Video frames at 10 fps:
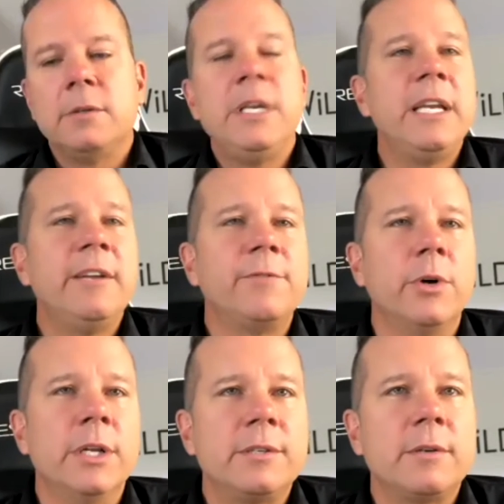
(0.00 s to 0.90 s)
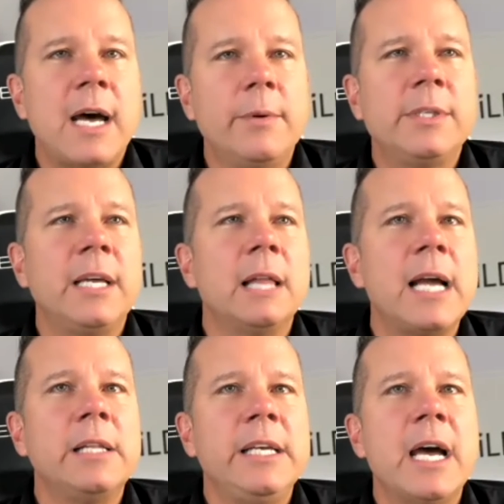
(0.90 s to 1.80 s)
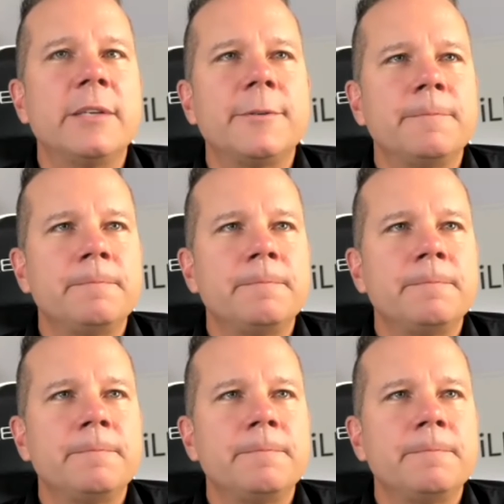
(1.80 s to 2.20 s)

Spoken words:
need influence? I would say likely yes.